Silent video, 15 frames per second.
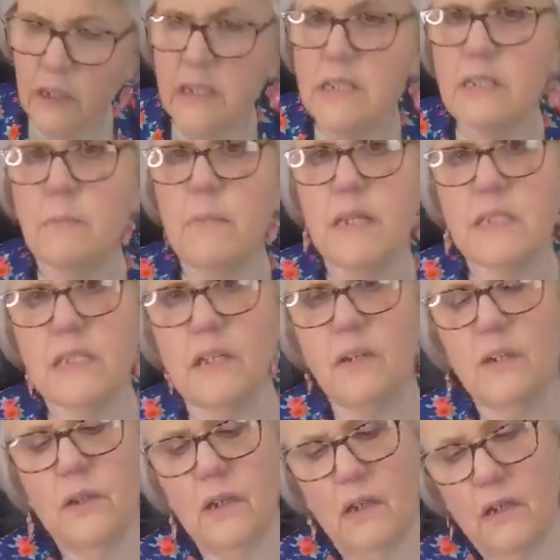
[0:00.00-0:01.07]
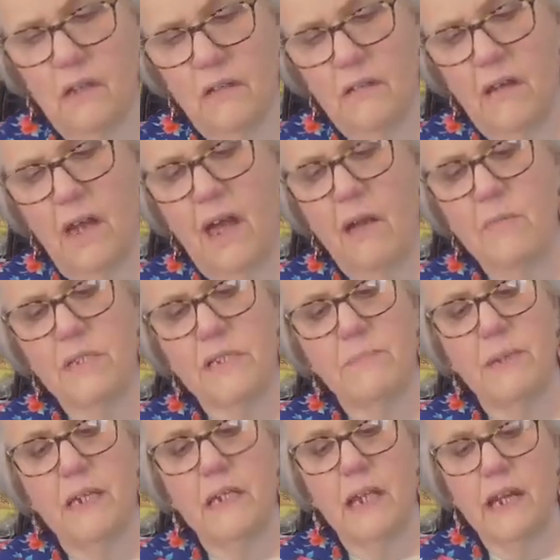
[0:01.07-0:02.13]
is a messy cook, I must
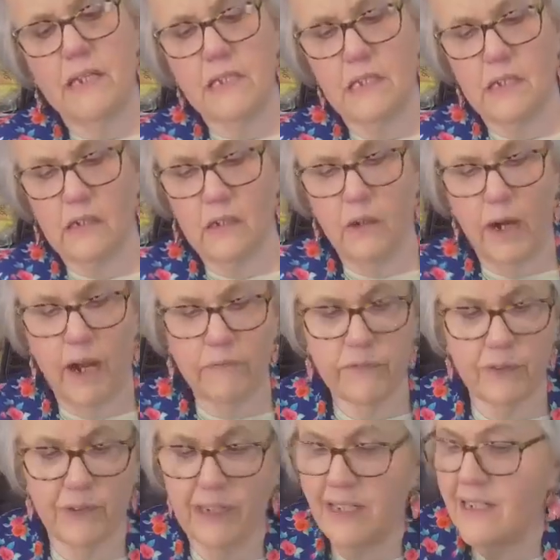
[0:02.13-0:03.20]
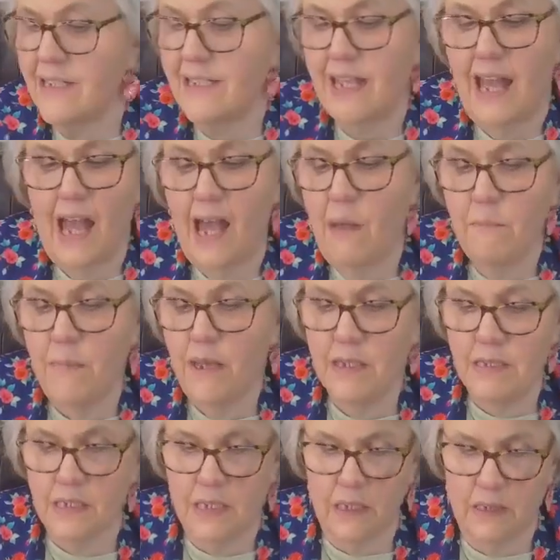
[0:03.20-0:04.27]
be an excellent crafter because I'm
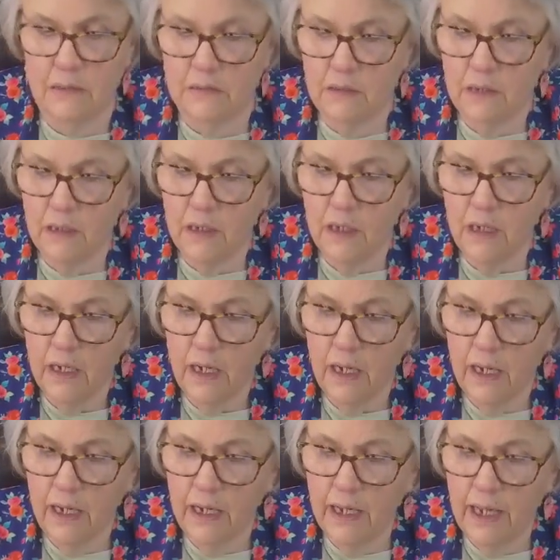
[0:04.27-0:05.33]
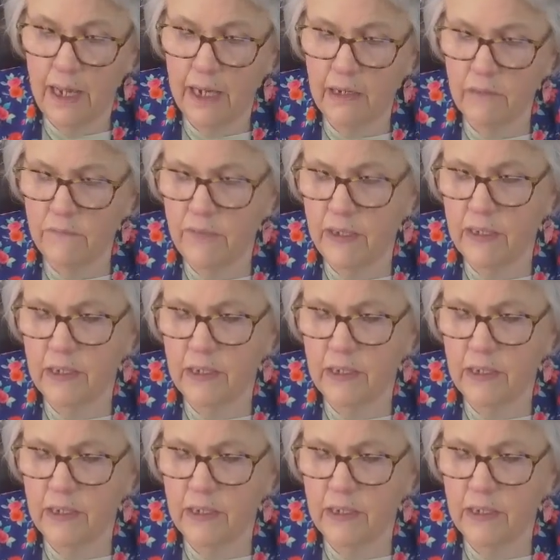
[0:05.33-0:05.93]
messy. I aggravate